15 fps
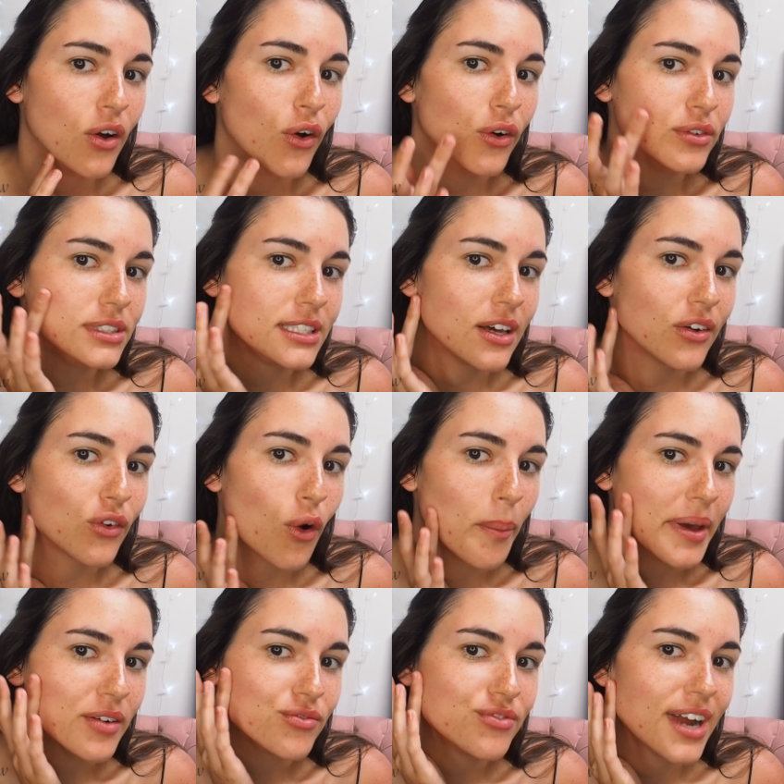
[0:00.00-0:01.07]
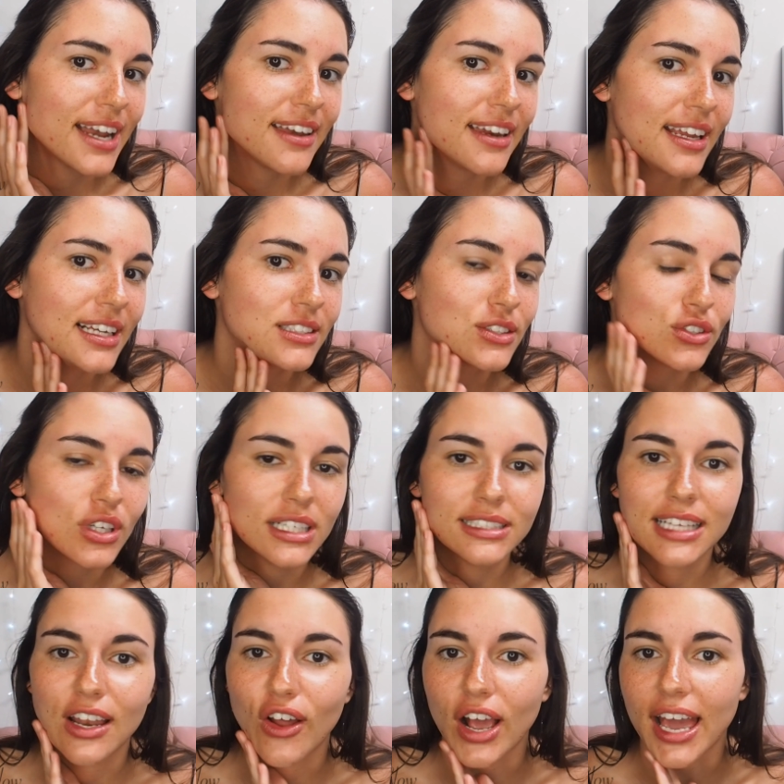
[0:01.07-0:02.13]
Obviously I've got a bit of redness because I
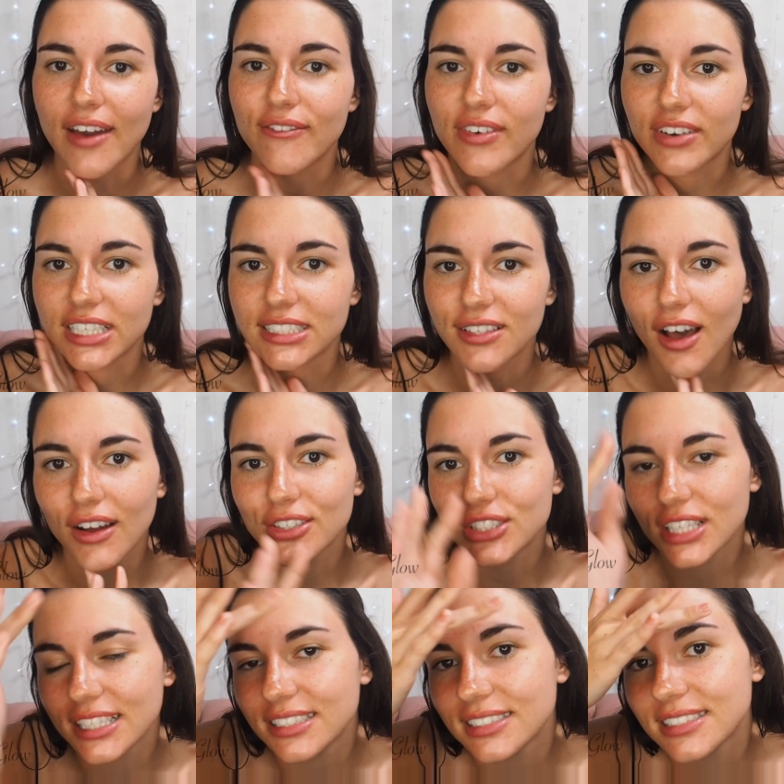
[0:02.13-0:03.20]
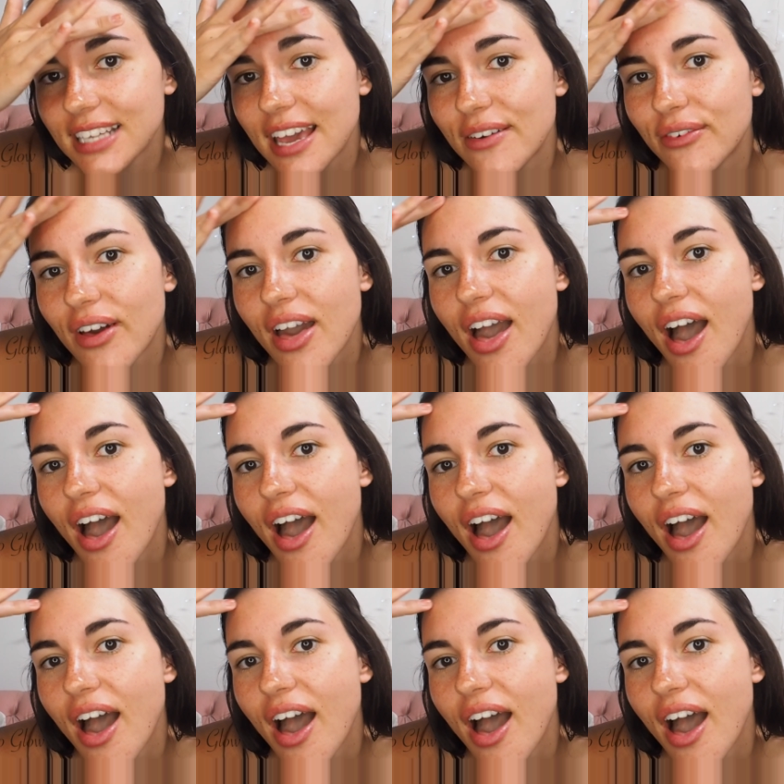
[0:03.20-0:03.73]
said I get very touch sensitive,